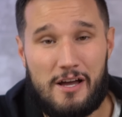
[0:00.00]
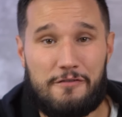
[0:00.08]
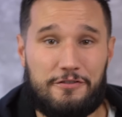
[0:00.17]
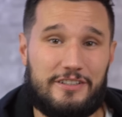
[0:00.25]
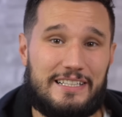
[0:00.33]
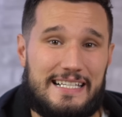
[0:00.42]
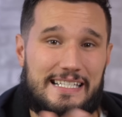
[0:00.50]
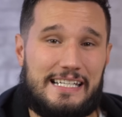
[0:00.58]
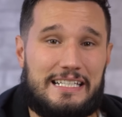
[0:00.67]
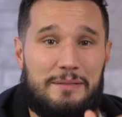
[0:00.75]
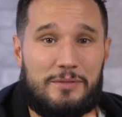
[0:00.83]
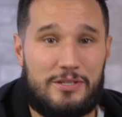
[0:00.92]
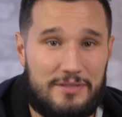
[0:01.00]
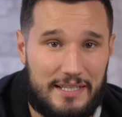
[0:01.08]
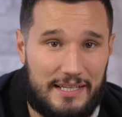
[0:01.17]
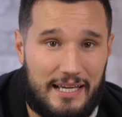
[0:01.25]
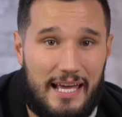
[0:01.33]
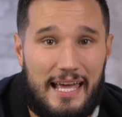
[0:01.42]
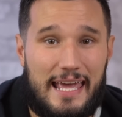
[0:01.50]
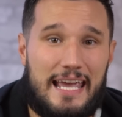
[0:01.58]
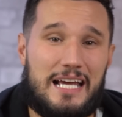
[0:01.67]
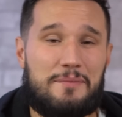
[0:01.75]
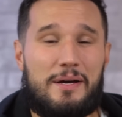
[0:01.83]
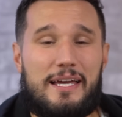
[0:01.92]
for listening to music
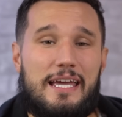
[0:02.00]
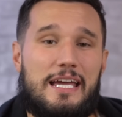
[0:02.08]
and my